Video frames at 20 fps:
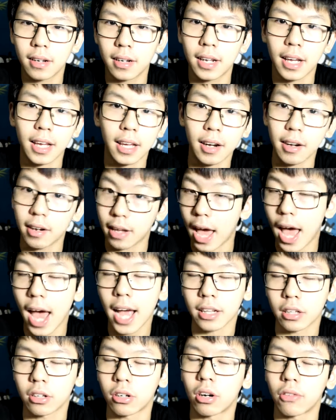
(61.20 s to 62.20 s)
the
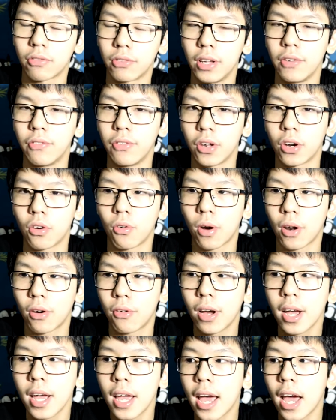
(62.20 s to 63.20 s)
actor of Divya
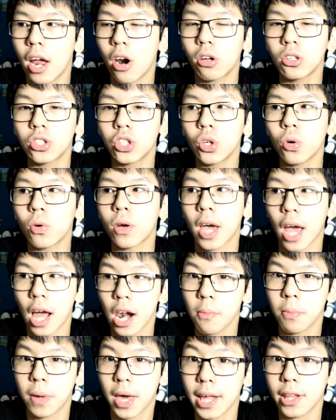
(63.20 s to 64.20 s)
Narendra, and also
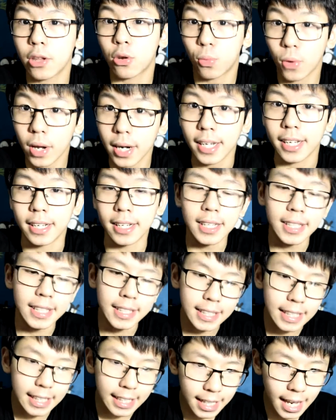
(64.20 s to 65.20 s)
Callum Keith Rennie.
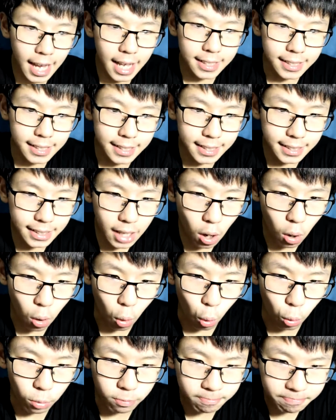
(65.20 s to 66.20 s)
Yeah,
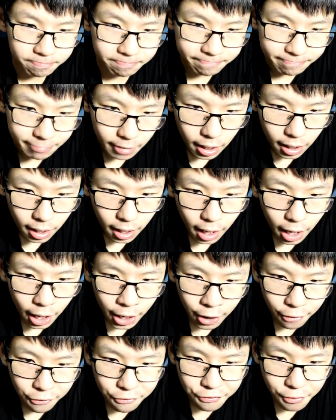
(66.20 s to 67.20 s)
so
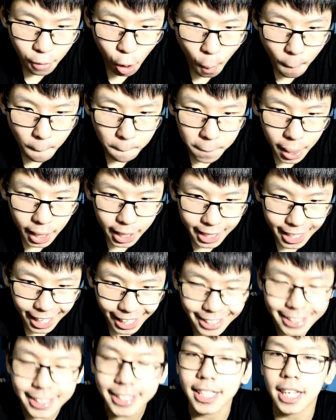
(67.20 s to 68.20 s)
the film
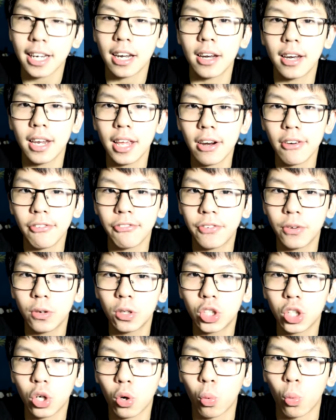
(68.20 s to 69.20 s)
begins in the near
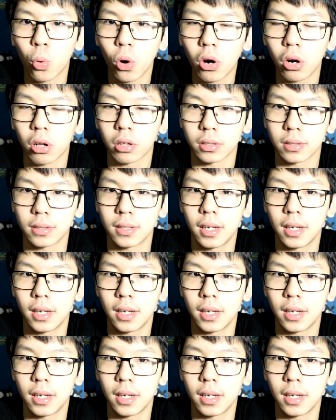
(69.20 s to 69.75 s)
future world